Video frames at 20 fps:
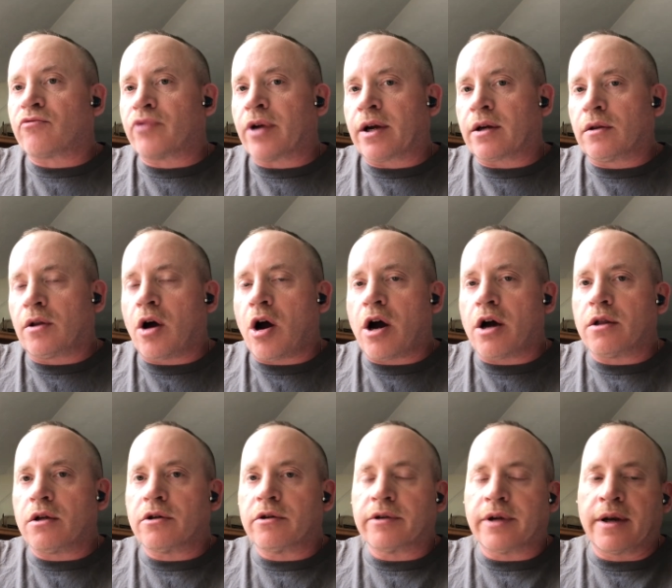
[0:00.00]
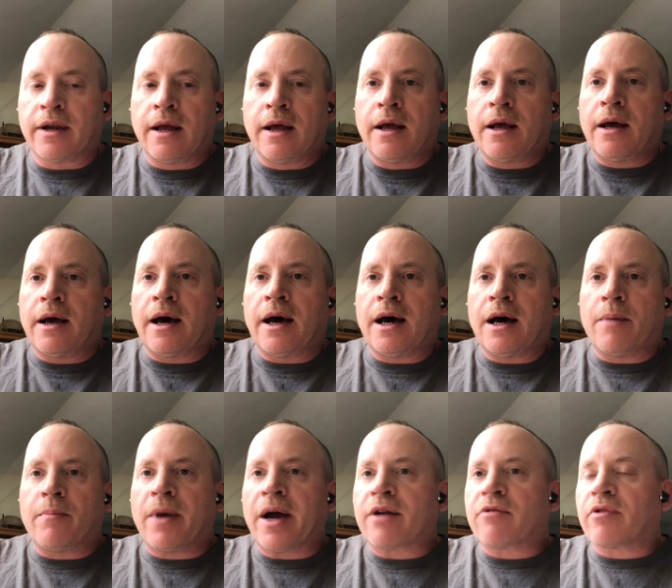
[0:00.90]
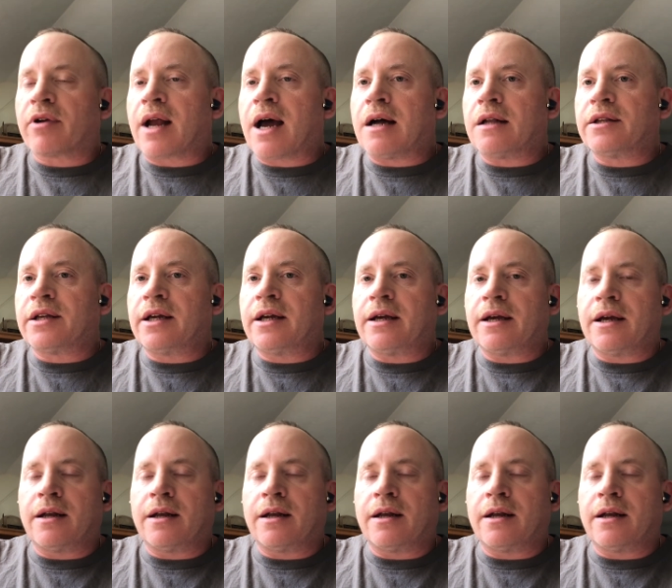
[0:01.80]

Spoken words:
Rick Lawler and Mike Rinaldi